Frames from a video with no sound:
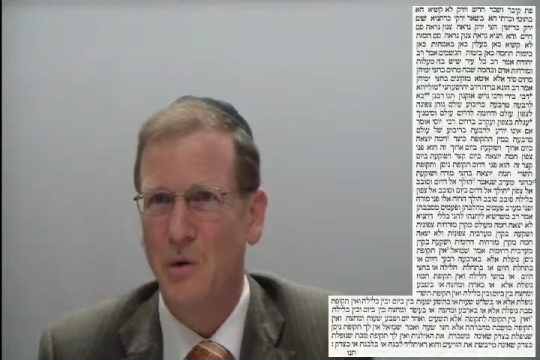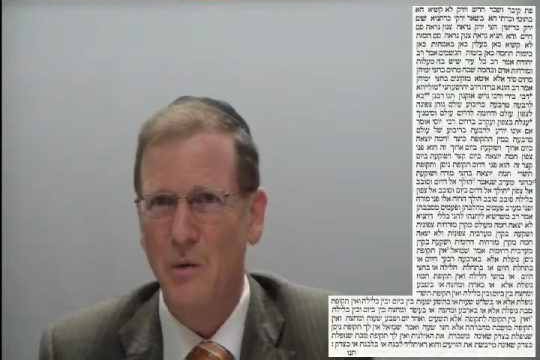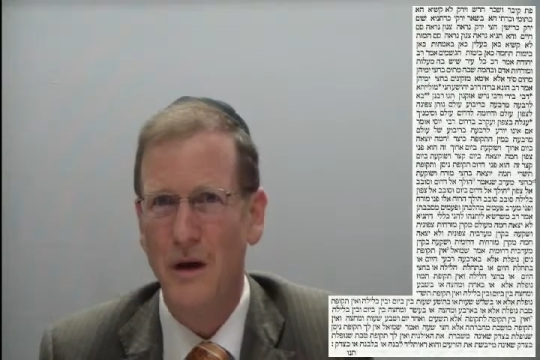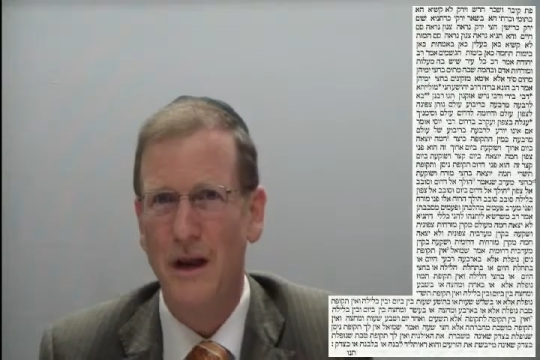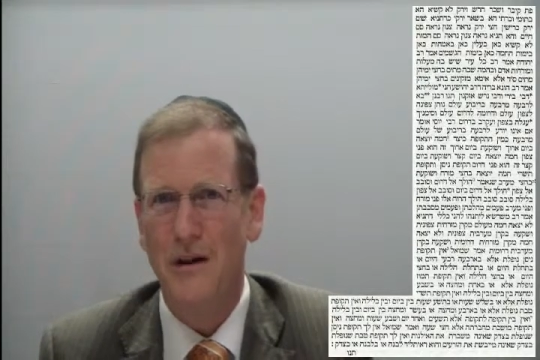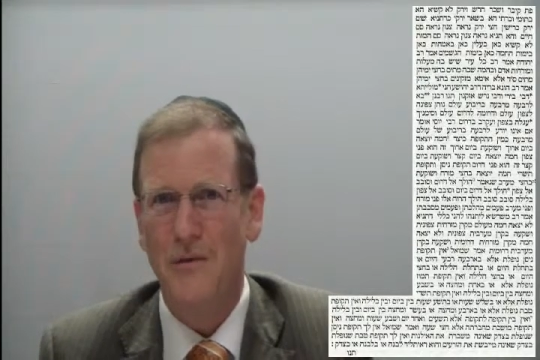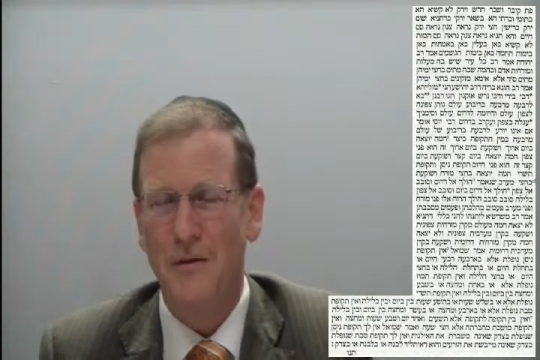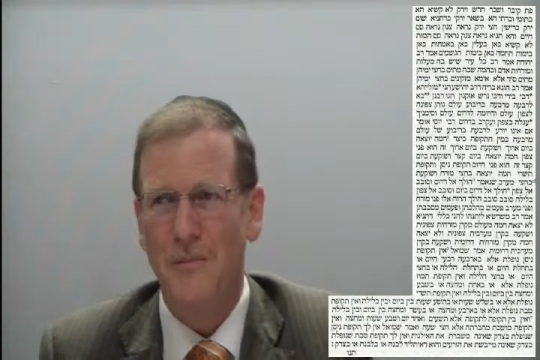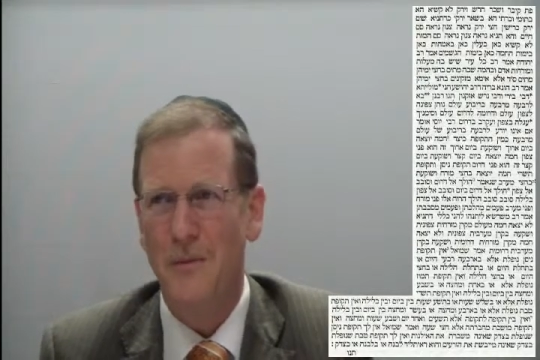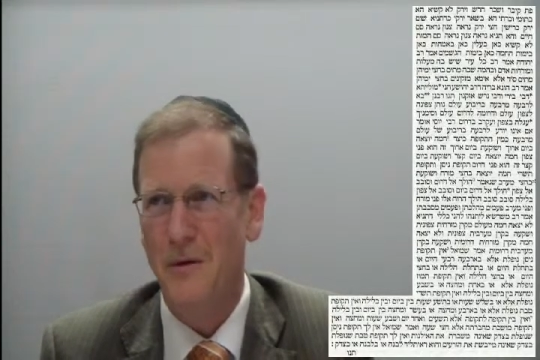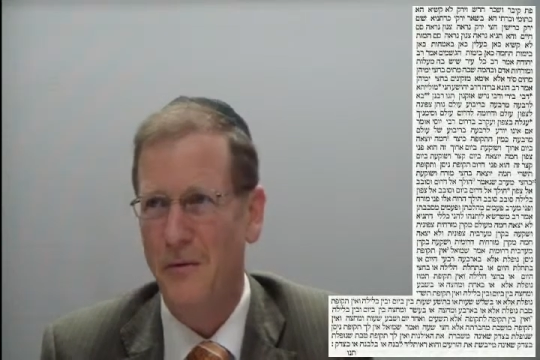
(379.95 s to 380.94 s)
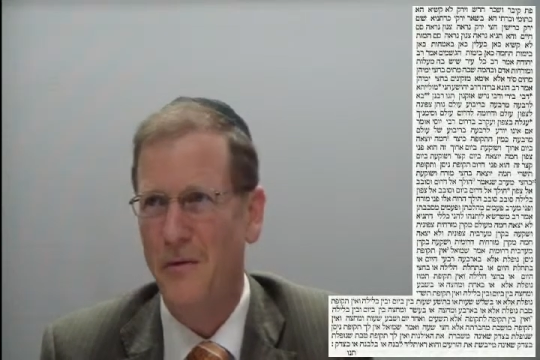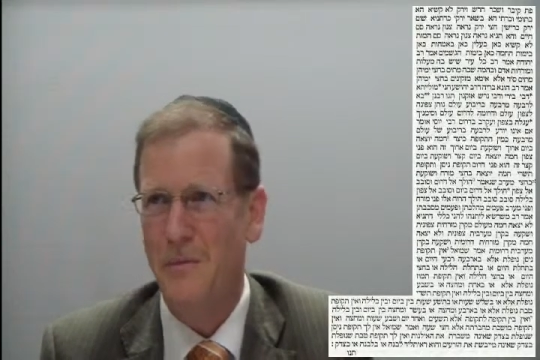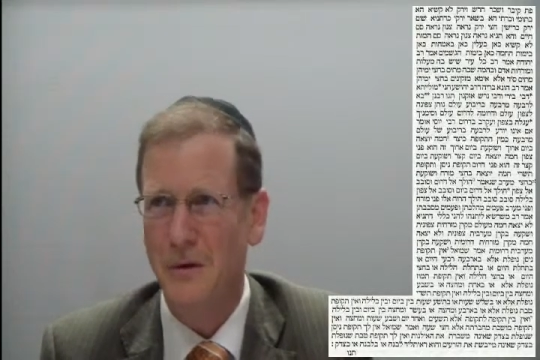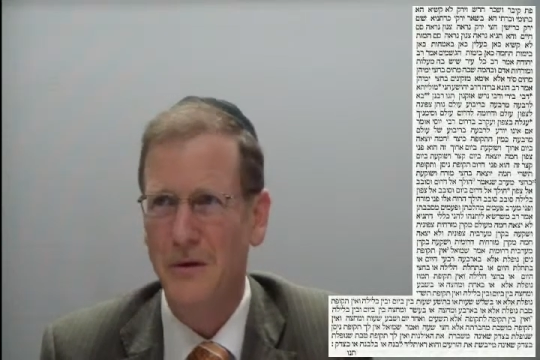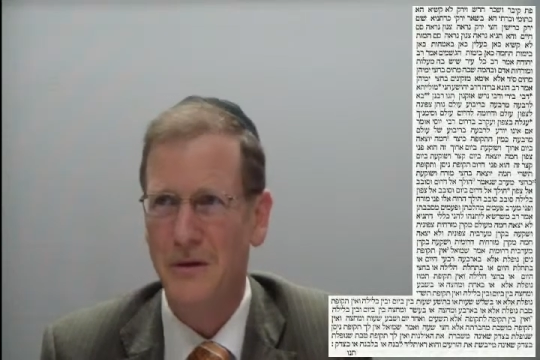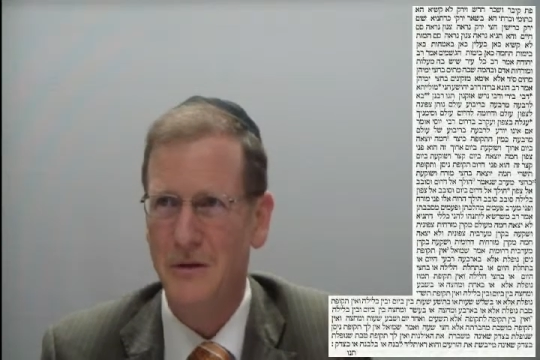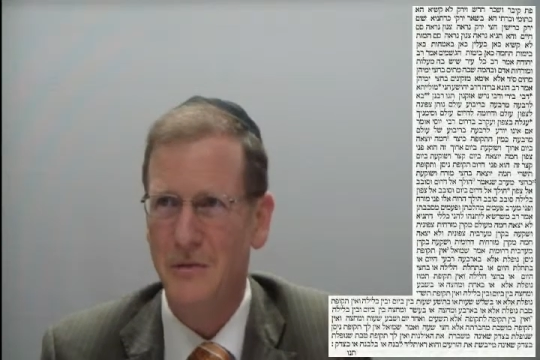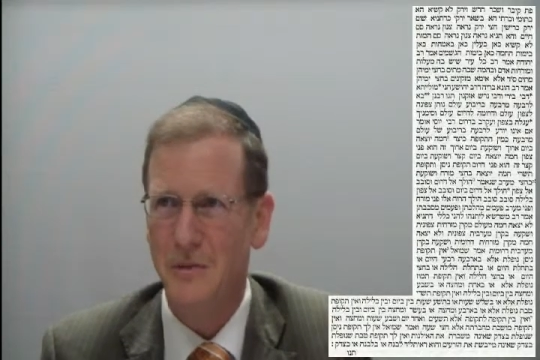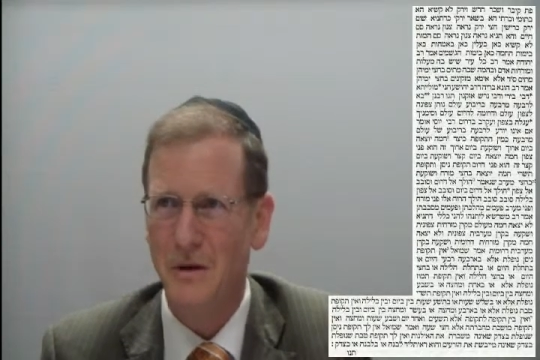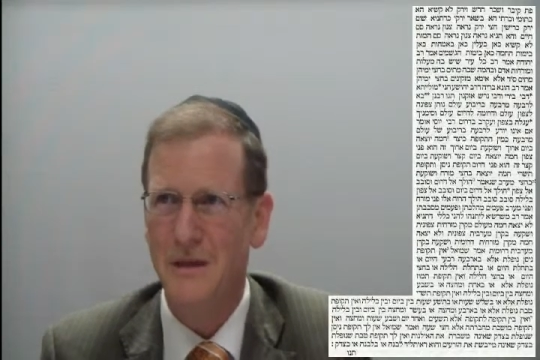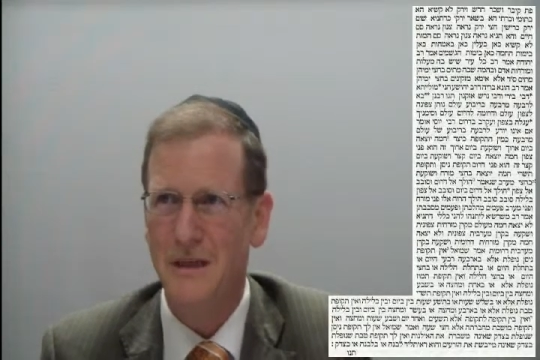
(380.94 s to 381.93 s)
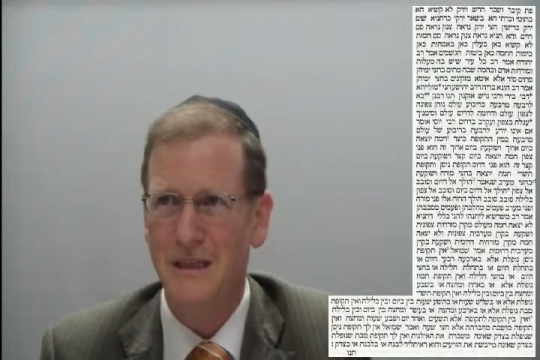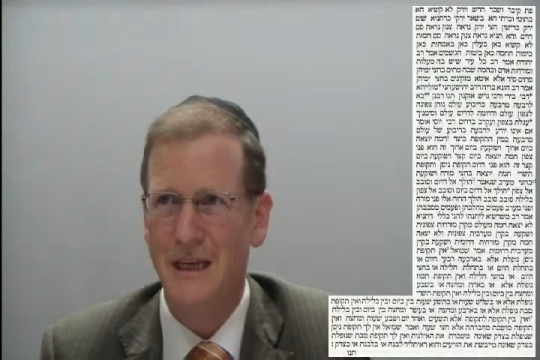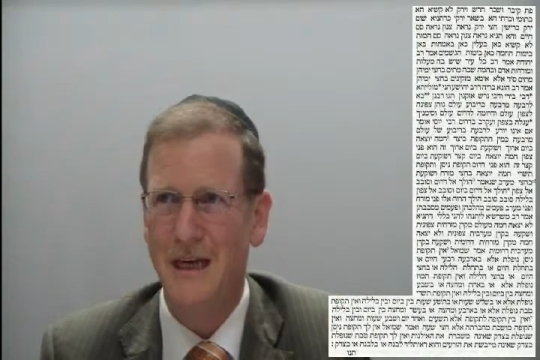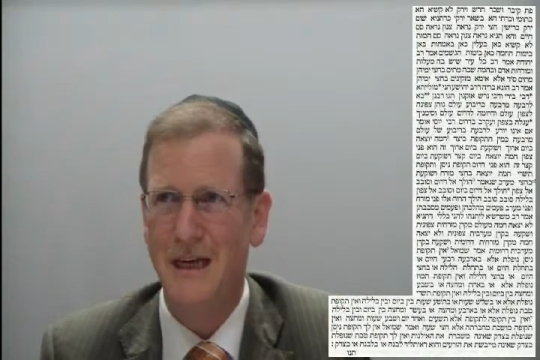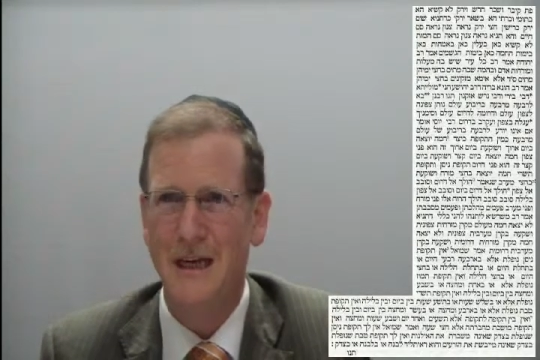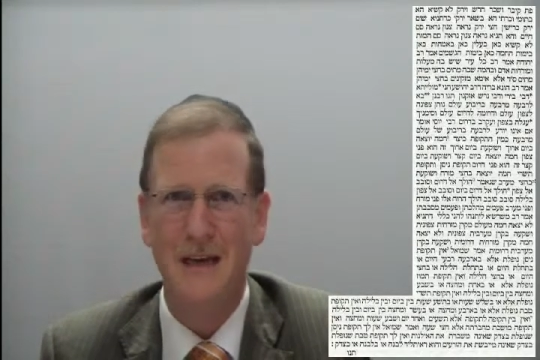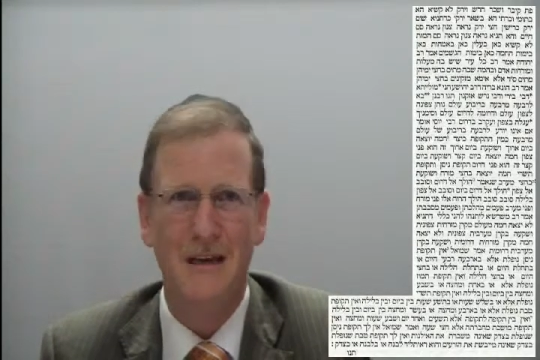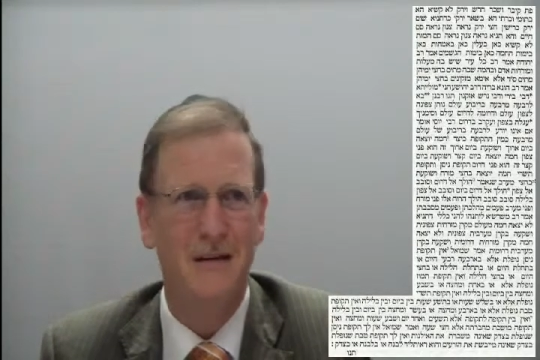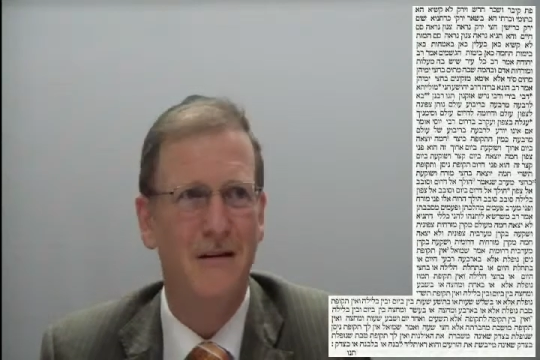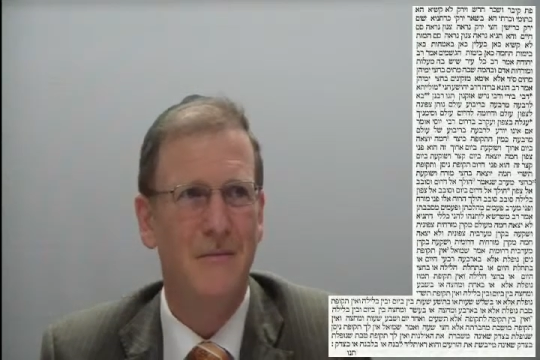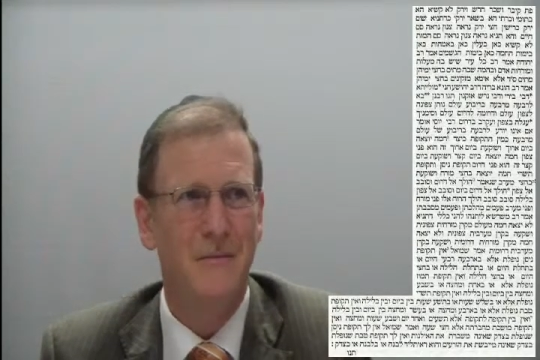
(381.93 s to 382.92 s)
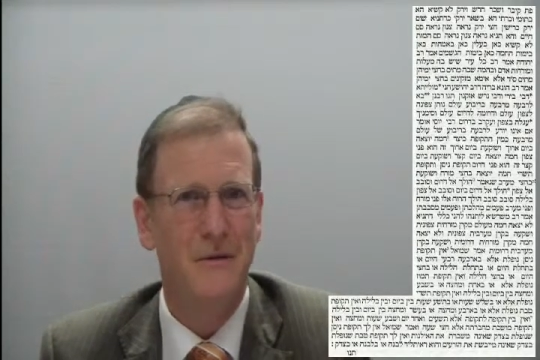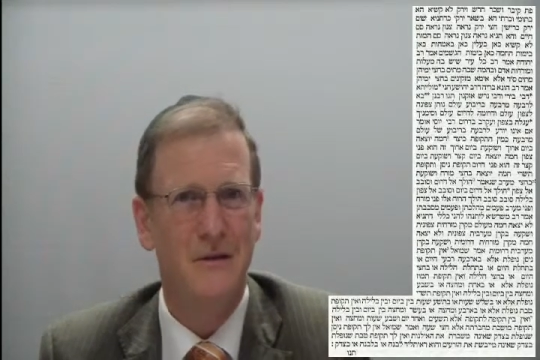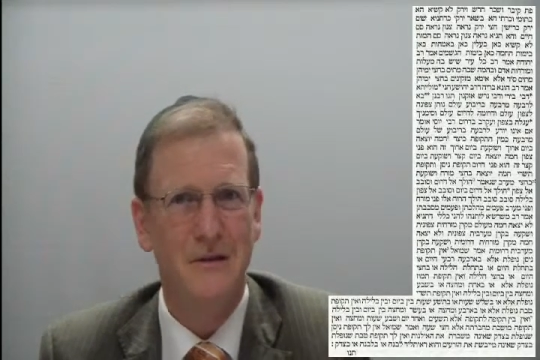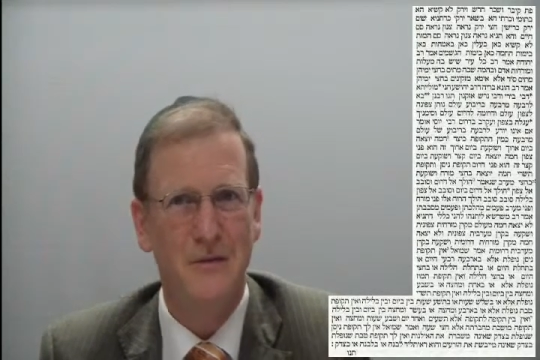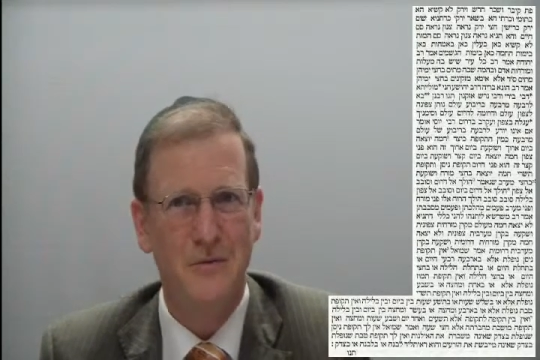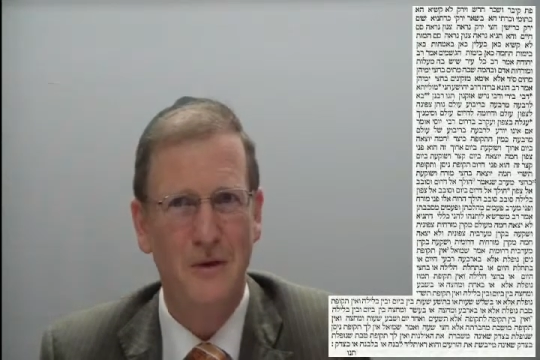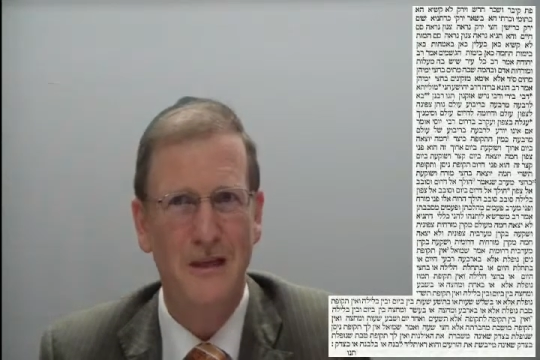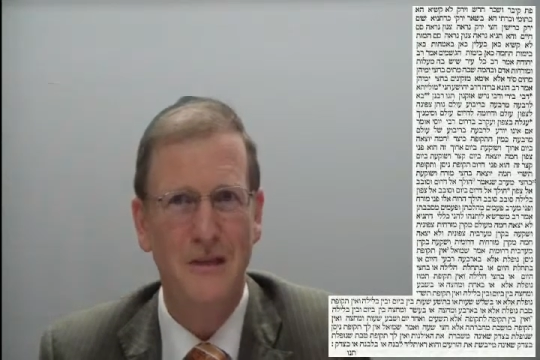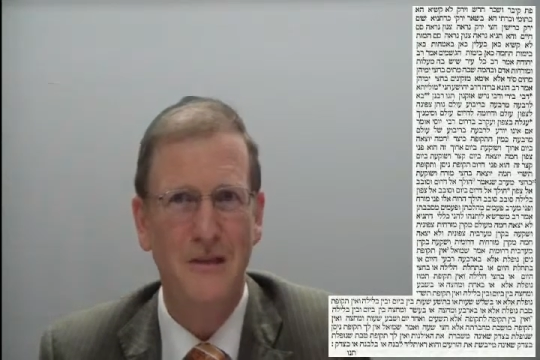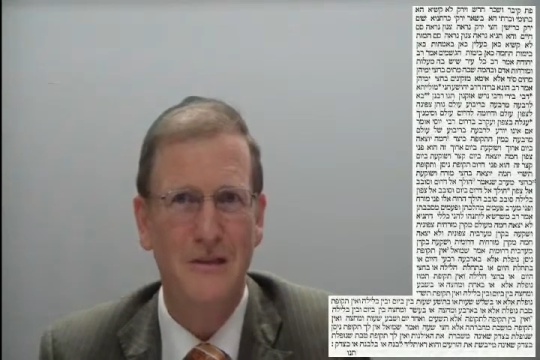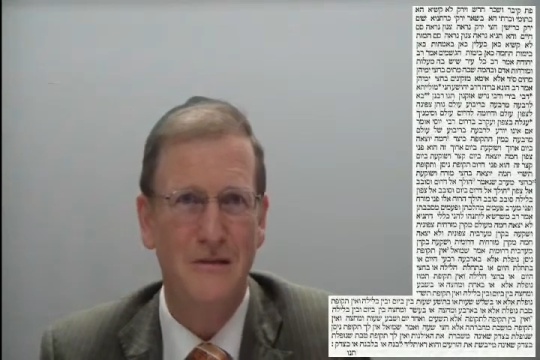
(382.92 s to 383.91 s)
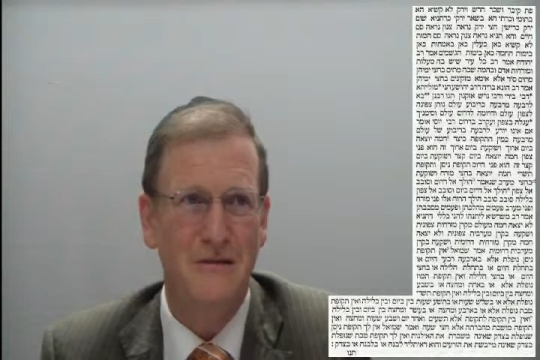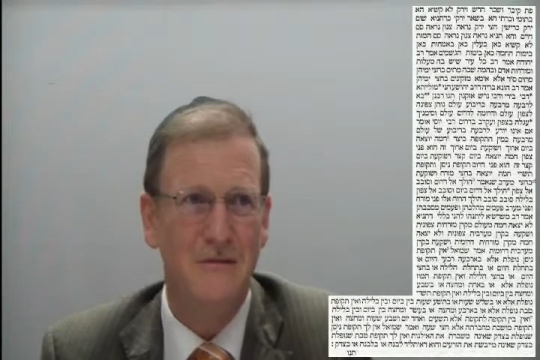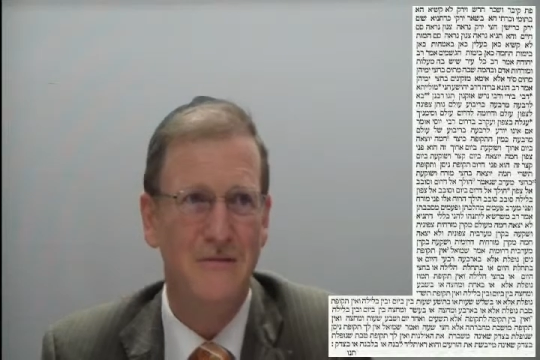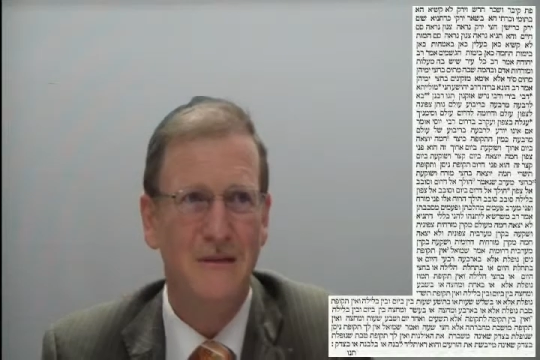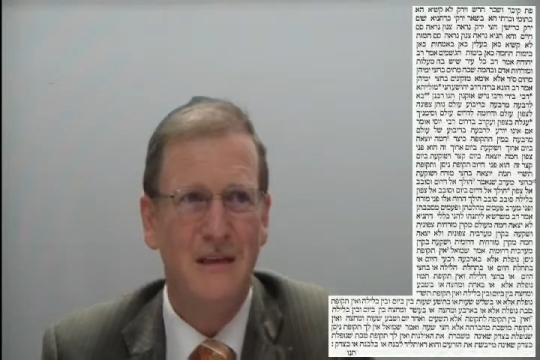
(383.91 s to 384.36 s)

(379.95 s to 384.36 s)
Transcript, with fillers: will of a, of a person, what exactly persons wish to,